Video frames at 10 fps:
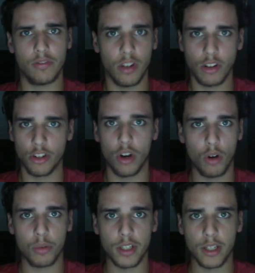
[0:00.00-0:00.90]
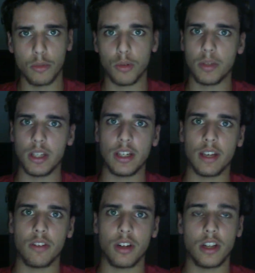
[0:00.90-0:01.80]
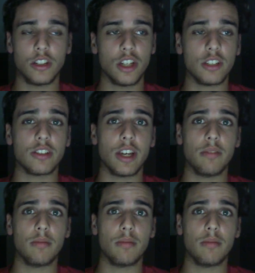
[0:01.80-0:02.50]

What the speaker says: your whole team would be given a charge state.